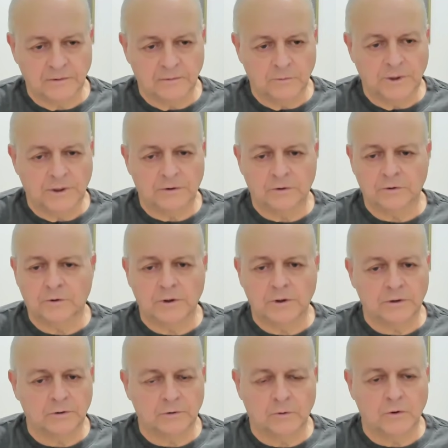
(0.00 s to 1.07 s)
We are not
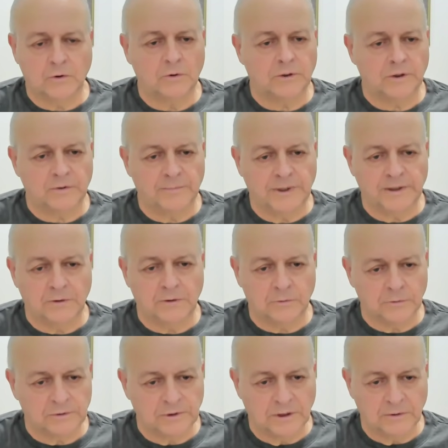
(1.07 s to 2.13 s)
going to conquer
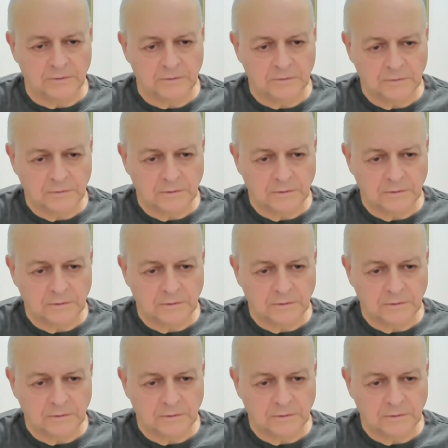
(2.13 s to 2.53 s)
Beirut now,